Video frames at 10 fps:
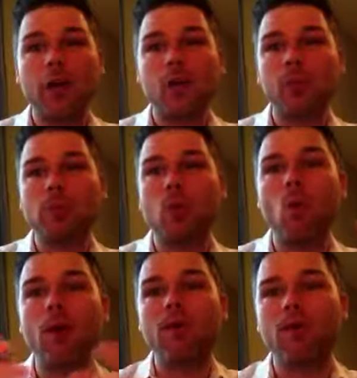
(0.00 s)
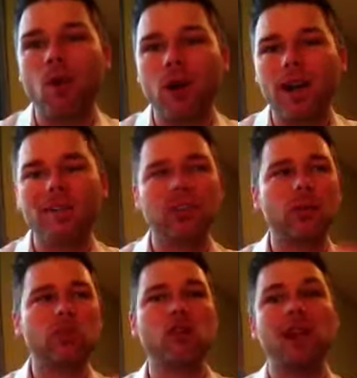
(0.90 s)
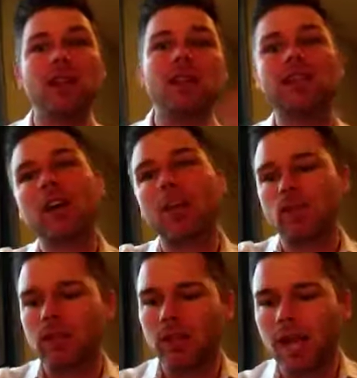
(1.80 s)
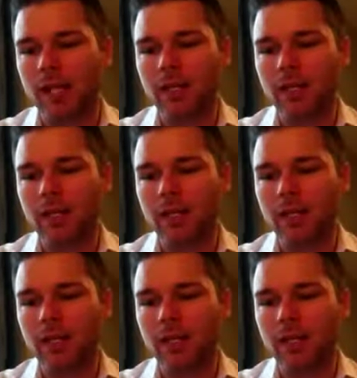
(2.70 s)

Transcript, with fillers: other people want for us, so we try to live up to that